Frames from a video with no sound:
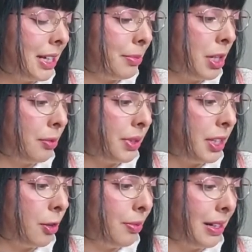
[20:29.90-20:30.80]
blog with
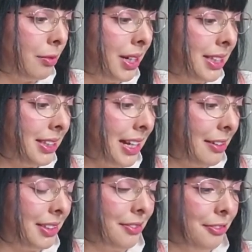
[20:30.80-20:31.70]
over
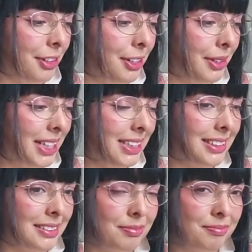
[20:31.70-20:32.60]
1,000
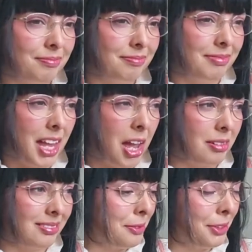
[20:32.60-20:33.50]
followers.
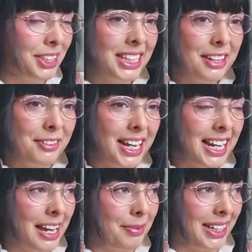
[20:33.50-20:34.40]
No. Wonder if I'll
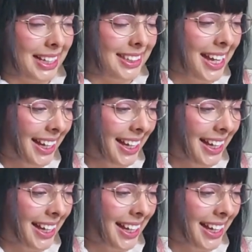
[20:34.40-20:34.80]
ever get there.